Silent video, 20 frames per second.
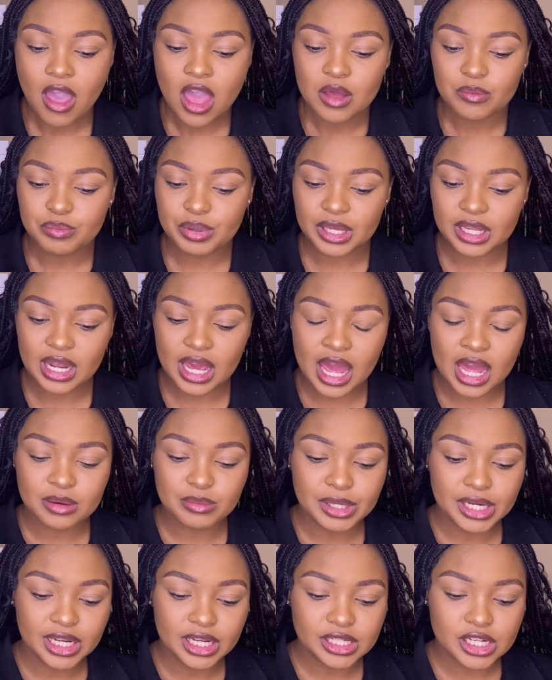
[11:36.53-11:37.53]
Peter and
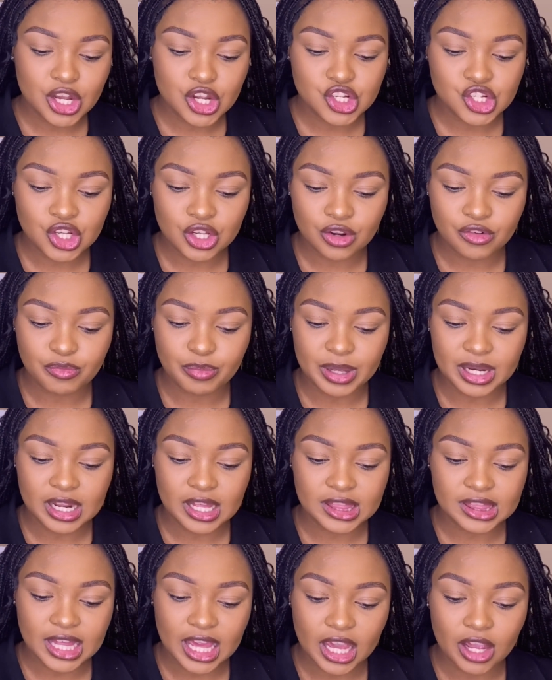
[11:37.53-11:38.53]
Melinda should have been a
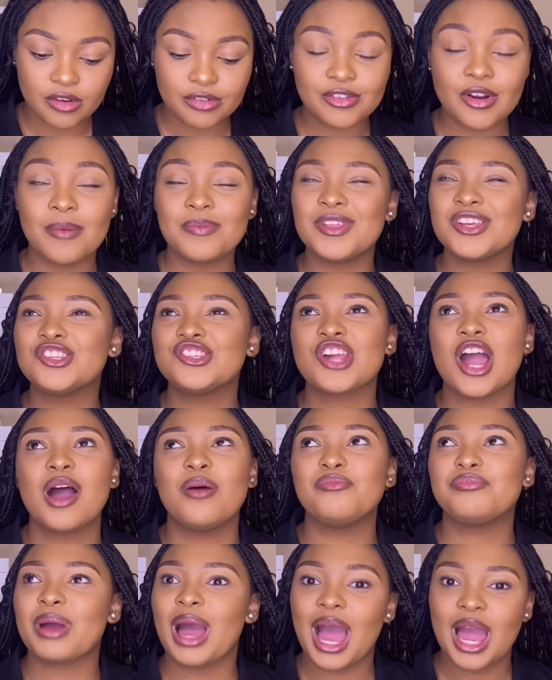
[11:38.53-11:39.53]
thing from the
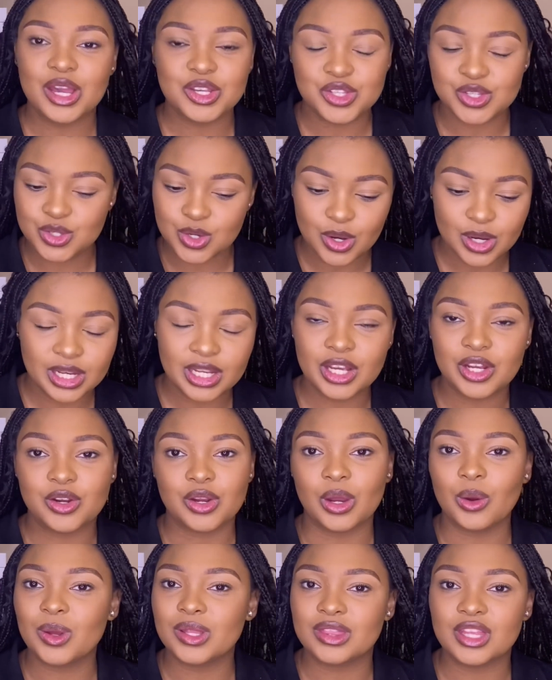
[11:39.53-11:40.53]
jump. I totally
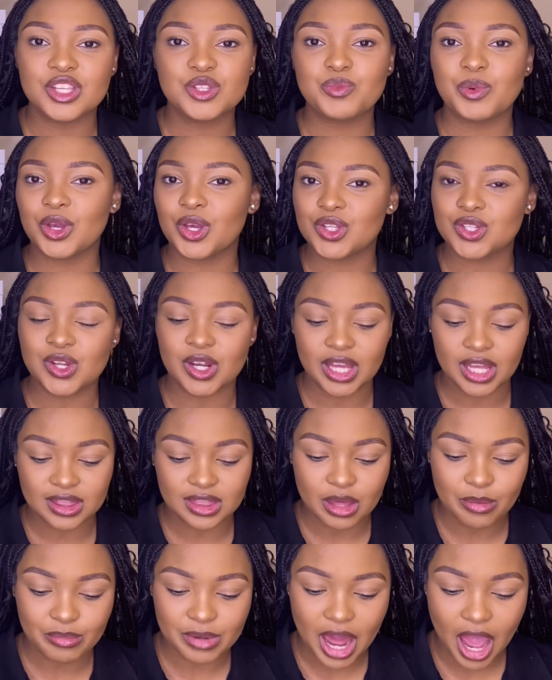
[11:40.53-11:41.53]
agree with this because look at
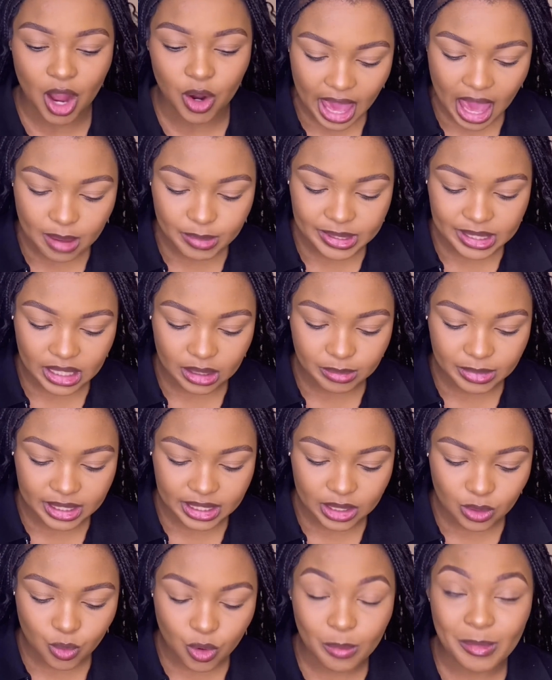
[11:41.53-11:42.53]
them now. Cam and
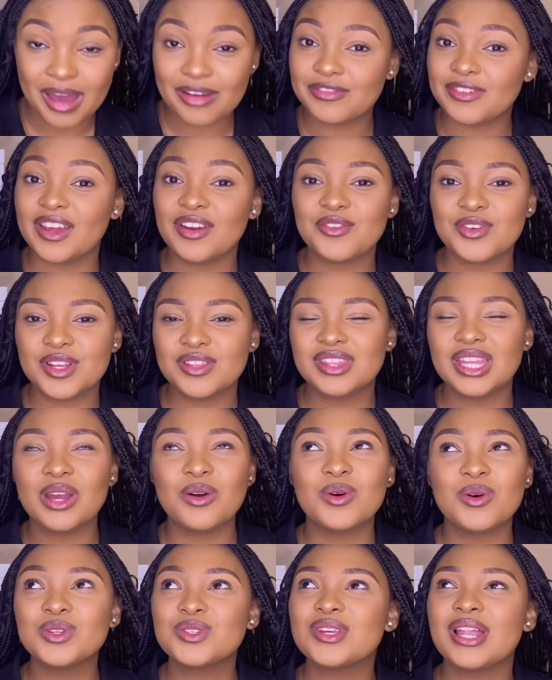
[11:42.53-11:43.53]
Emily were my favorite. They're
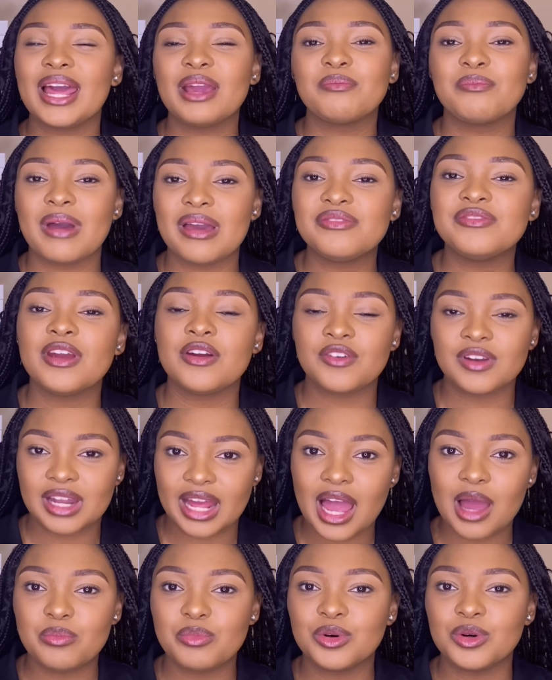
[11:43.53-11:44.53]
also like my favorite
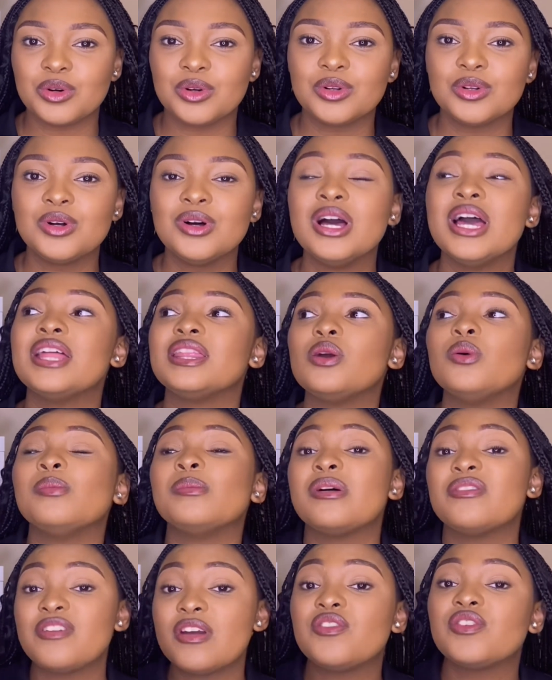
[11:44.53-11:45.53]
couple. They were
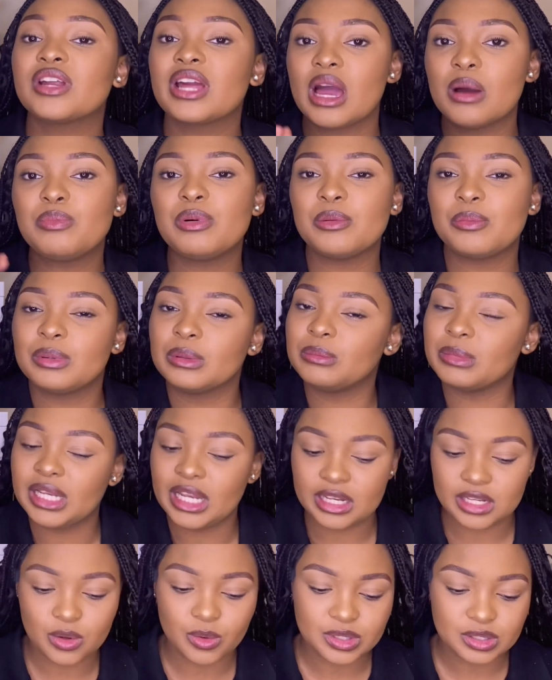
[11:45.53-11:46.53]
my favorite couple, but
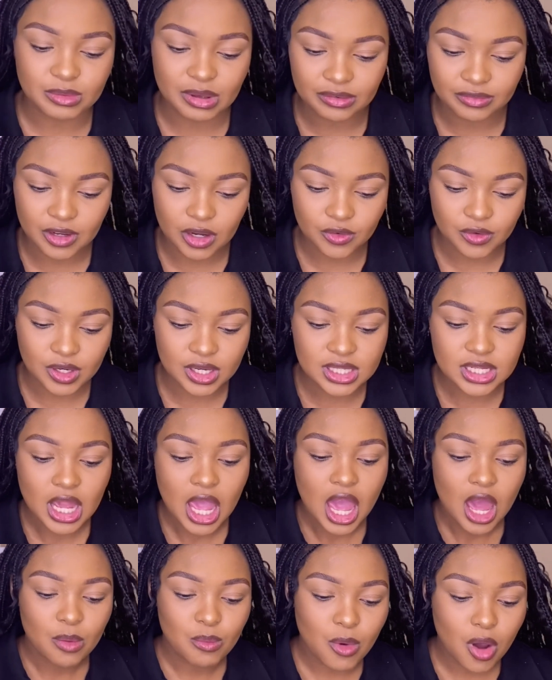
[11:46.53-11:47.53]
Melinda was my favorite.
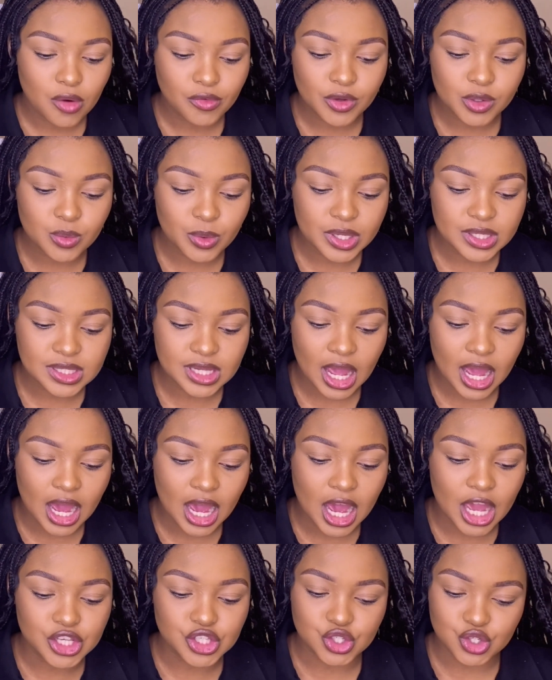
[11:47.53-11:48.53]
Marvin was
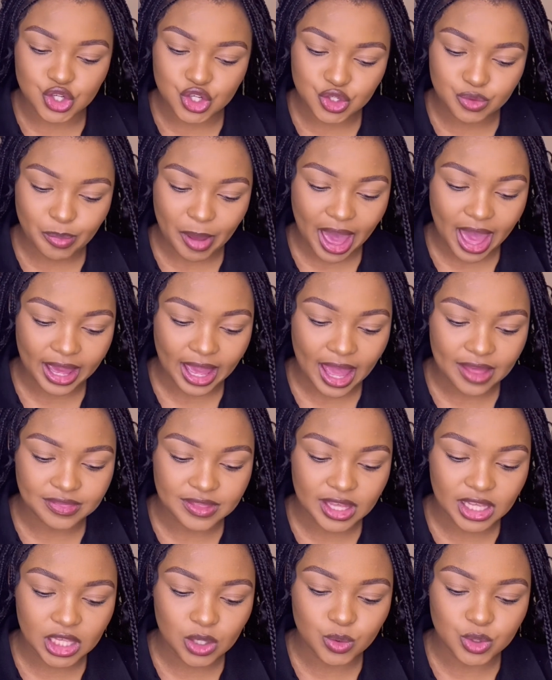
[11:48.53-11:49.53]
a douchebag. I
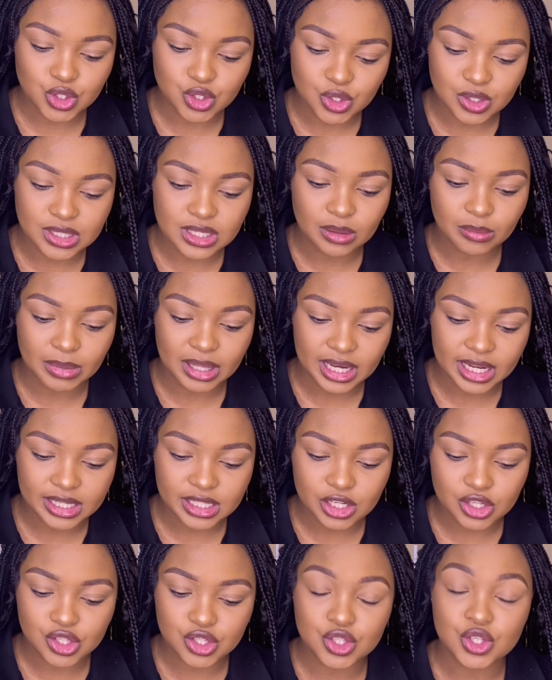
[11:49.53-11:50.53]
think he was using
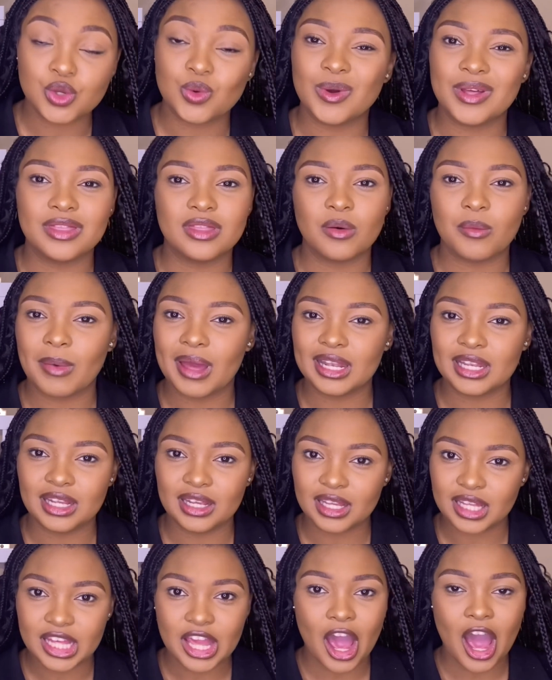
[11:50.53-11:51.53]
Melinda to win the money.
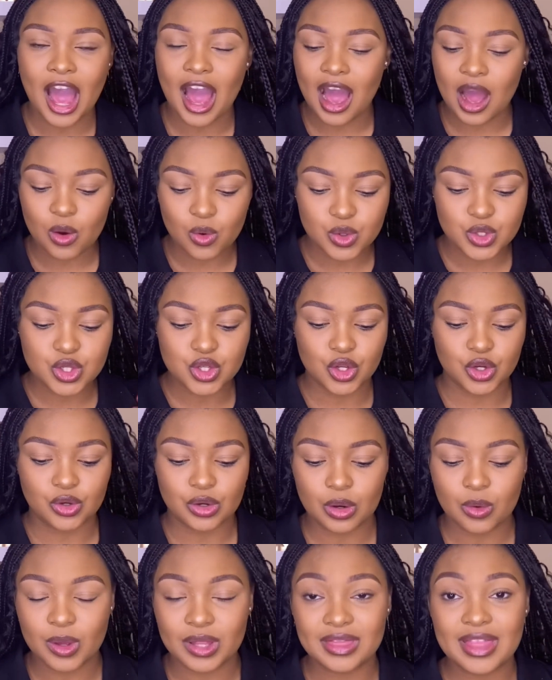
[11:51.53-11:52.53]
Yeah, I also agree
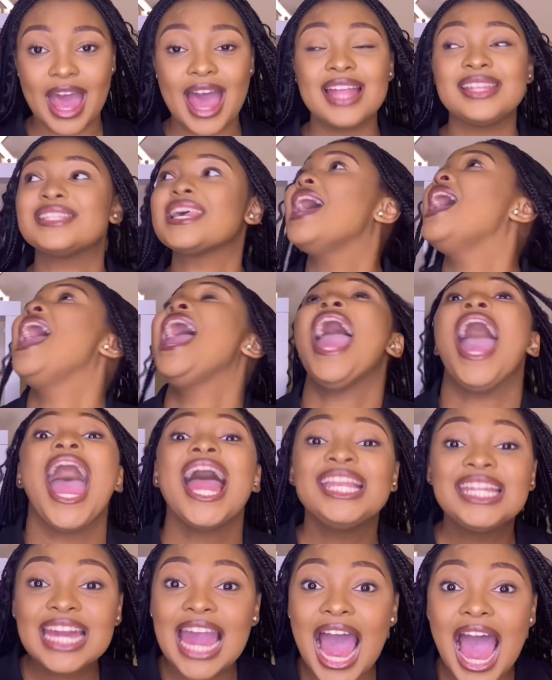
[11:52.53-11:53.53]
with that.
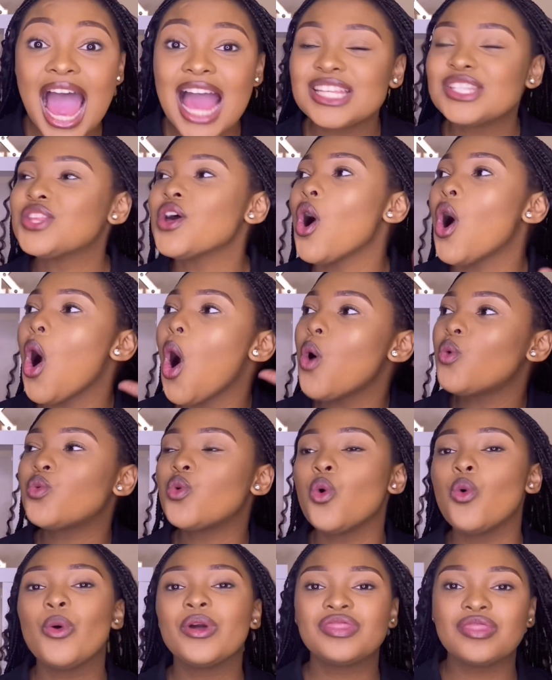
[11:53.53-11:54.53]
And guys, the whole
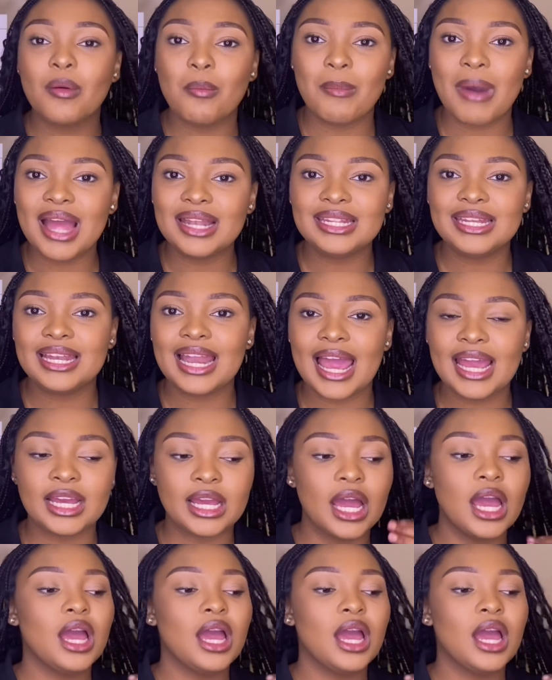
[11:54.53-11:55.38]
rule with the money, like,